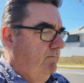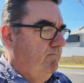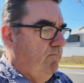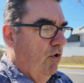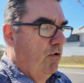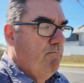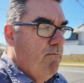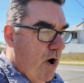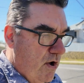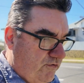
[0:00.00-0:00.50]

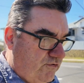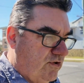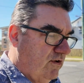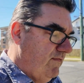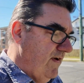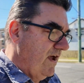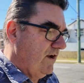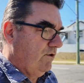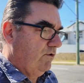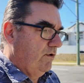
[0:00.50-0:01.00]
or most of
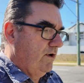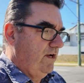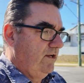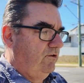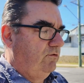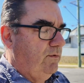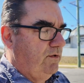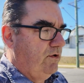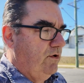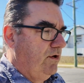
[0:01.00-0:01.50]
our
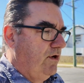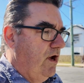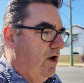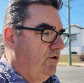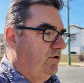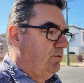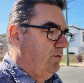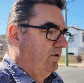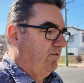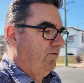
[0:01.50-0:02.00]
greens. We do go
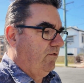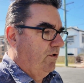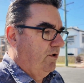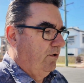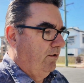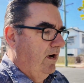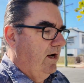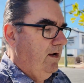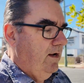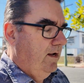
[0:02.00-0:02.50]
to a
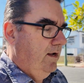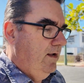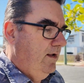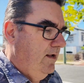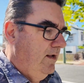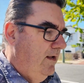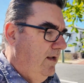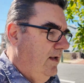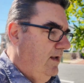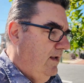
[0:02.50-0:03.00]
fruiterer
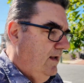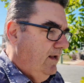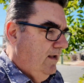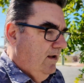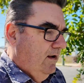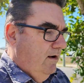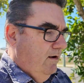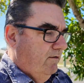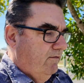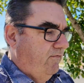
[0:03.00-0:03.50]

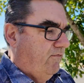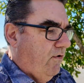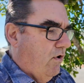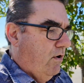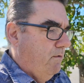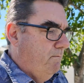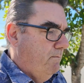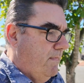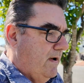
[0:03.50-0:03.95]
from